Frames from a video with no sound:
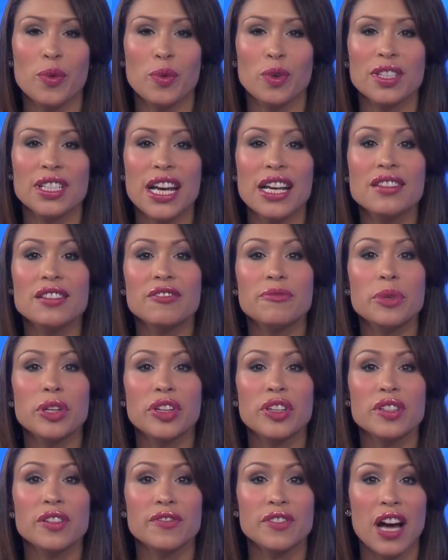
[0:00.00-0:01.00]
Well, tens of
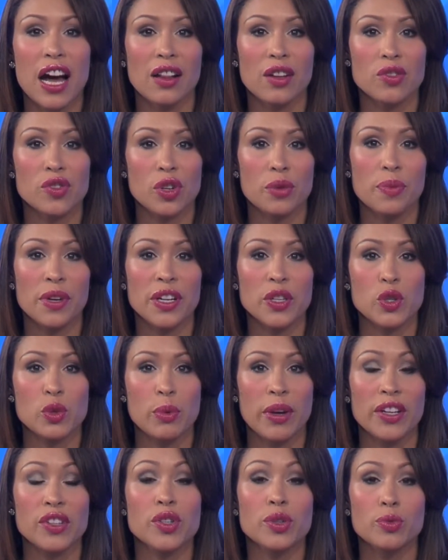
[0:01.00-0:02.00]
millions of dollars are being
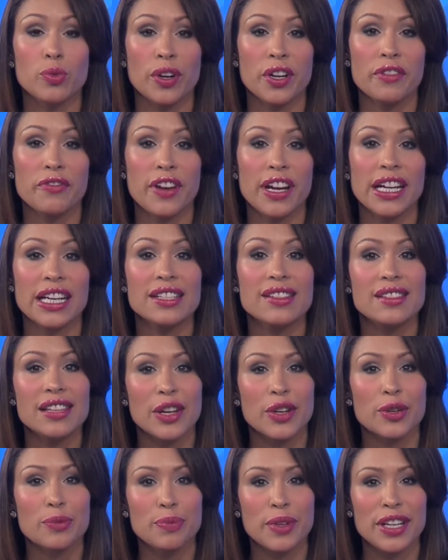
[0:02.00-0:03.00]
spent to renovate a
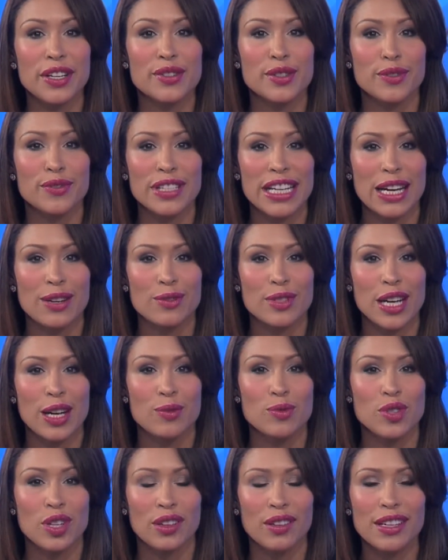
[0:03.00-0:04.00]
centerpiece of
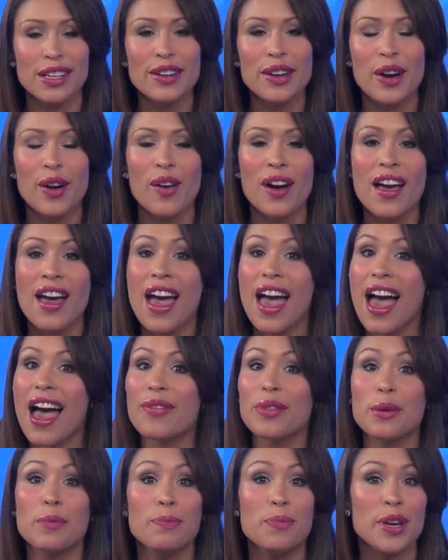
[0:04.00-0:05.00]
downtown Toledo,
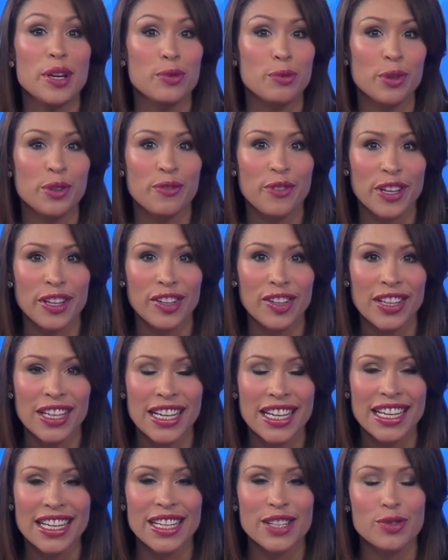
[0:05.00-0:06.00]
and the big reveal
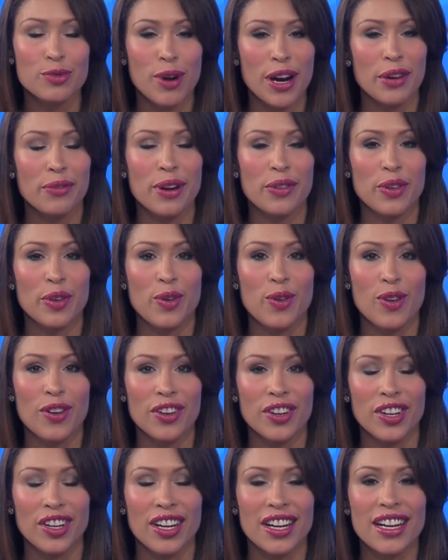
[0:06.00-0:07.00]
is right around the
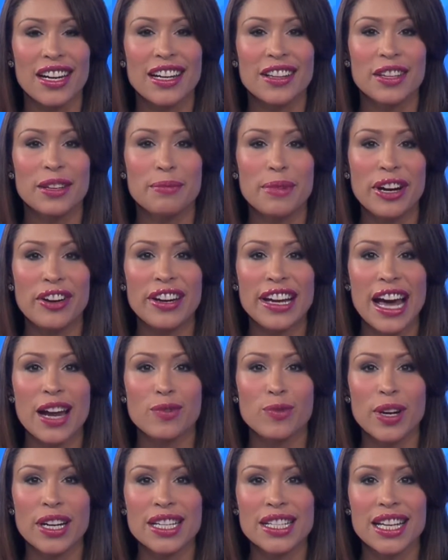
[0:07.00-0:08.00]
corner. The Marriott
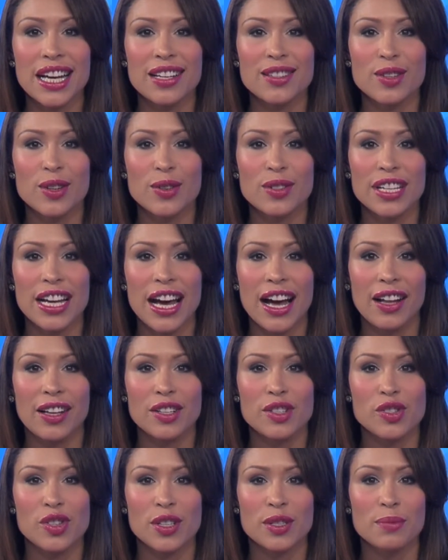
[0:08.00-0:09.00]
Renaissance Hotel
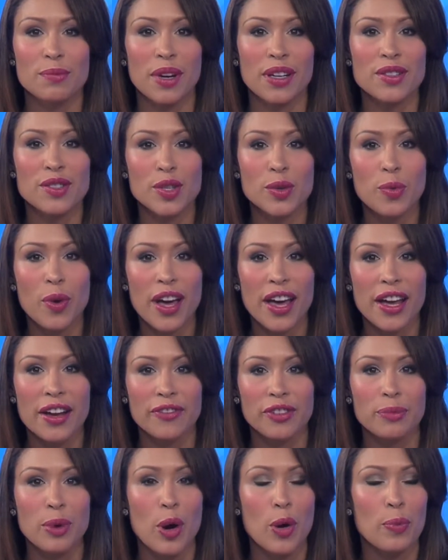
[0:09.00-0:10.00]
is just months away
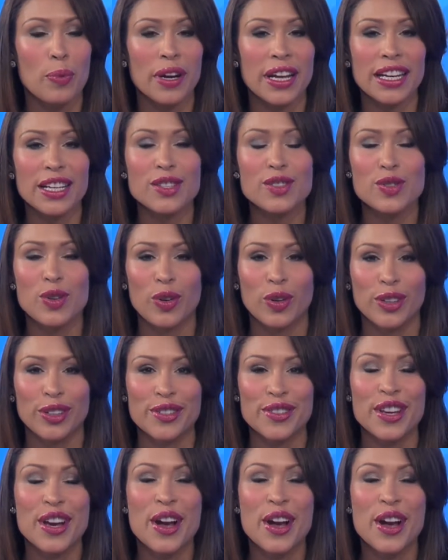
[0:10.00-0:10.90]
from opening its doors.